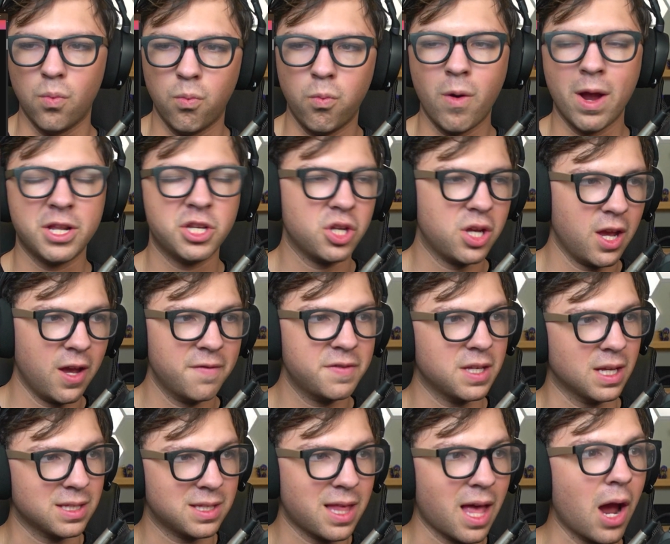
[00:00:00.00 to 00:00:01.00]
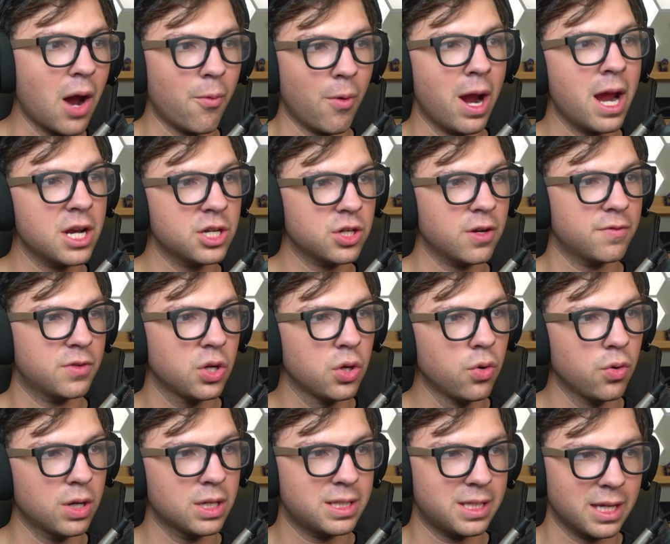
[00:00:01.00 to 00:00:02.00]
which gives us that range of
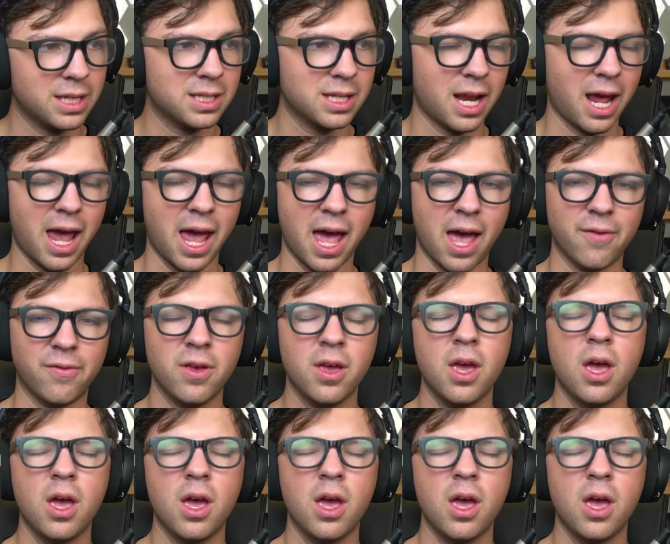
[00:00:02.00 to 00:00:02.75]
2 to 6.5.